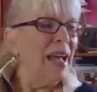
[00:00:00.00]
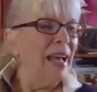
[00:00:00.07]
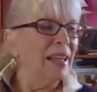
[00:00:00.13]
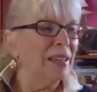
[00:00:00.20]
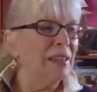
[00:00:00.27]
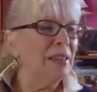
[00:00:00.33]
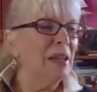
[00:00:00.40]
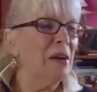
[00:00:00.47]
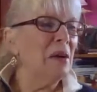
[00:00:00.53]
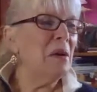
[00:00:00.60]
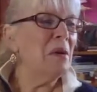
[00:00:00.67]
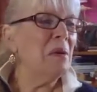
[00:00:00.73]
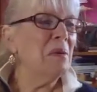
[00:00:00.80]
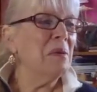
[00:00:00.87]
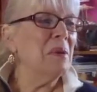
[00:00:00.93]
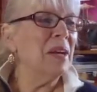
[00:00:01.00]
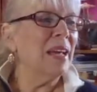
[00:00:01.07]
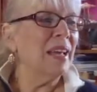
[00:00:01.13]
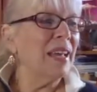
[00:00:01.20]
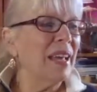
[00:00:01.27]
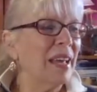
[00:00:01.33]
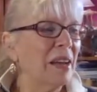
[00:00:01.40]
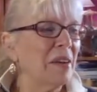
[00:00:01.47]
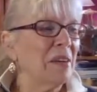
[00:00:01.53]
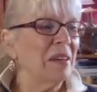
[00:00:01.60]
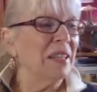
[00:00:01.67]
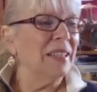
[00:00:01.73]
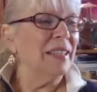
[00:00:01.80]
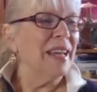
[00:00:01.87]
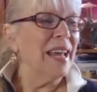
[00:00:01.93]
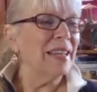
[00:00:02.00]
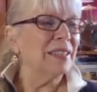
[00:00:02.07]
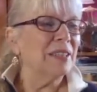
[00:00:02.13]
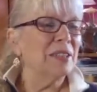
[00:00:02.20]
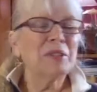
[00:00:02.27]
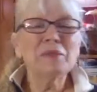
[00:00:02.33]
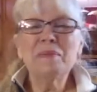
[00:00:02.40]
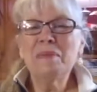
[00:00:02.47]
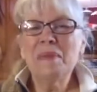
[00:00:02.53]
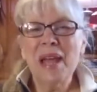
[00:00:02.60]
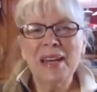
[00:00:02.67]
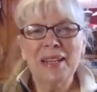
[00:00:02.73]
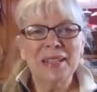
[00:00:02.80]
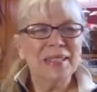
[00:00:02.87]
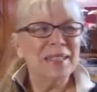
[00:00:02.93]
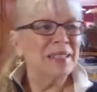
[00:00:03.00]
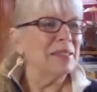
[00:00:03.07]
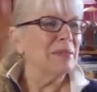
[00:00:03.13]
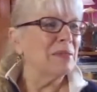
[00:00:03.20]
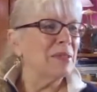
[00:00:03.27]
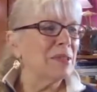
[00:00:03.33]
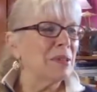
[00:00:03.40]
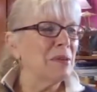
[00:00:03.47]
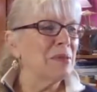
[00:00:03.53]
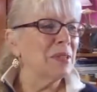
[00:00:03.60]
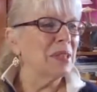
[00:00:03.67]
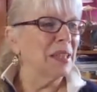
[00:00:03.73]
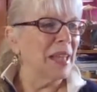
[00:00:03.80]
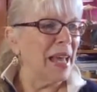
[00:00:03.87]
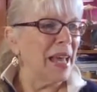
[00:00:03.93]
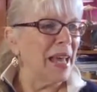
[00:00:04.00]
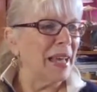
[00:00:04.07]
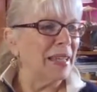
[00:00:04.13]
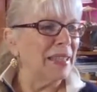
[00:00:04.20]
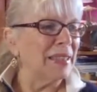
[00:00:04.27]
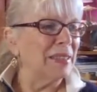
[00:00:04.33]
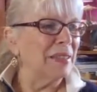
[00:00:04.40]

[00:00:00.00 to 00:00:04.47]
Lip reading: Hello, Erin. Yes, you made it. So glad.